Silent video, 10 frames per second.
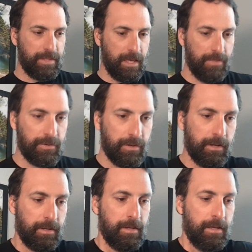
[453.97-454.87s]
The
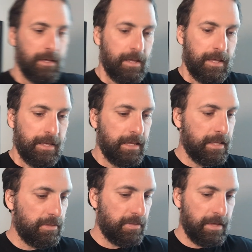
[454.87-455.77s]
other
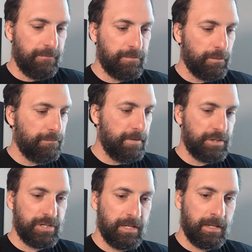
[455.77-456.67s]
is if you're
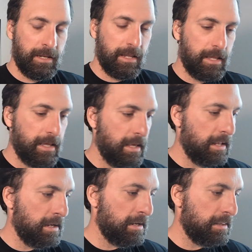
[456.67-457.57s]
fishing
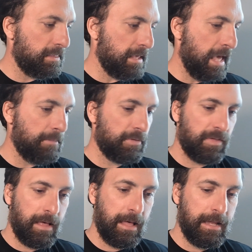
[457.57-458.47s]
in the
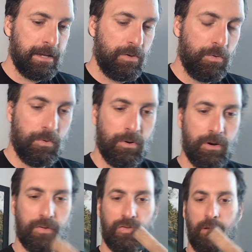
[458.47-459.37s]
Amazon
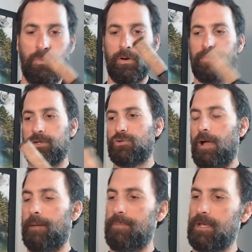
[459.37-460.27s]
or somewhere in the
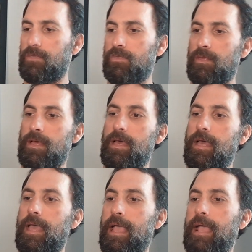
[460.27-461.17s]
tropics
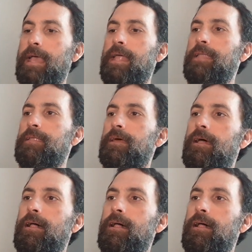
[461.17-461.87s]
and